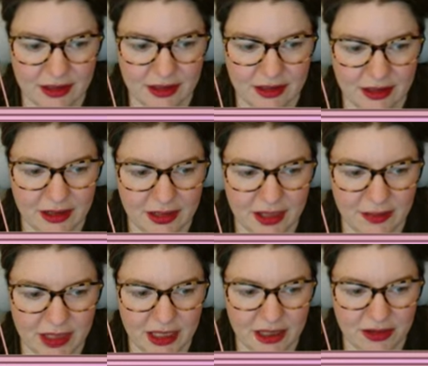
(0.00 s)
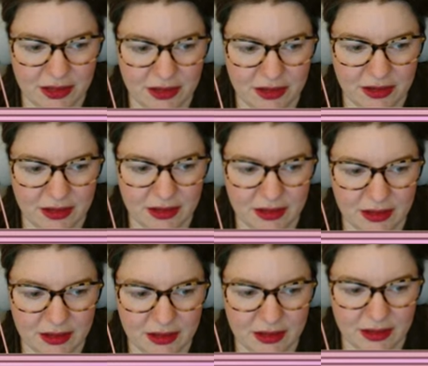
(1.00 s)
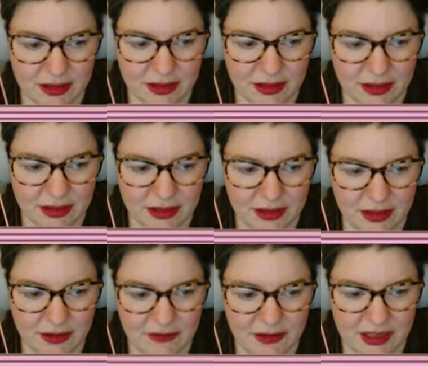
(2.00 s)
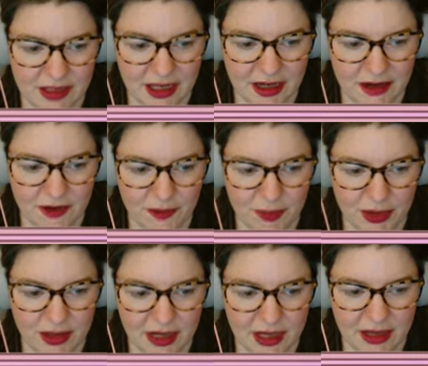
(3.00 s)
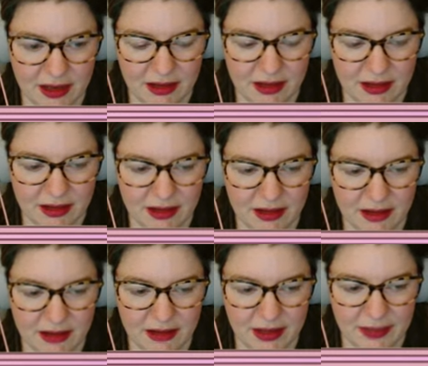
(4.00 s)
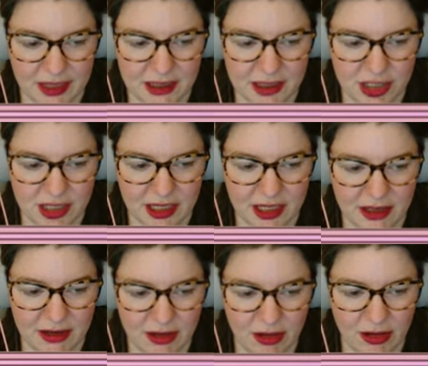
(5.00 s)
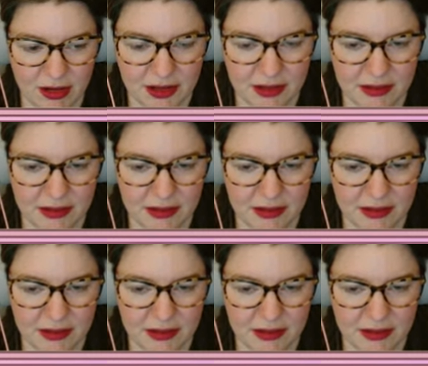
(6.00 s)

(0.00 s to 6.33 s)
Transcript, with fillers: Look, you mean you don't love the scent of burning MSG? Odd.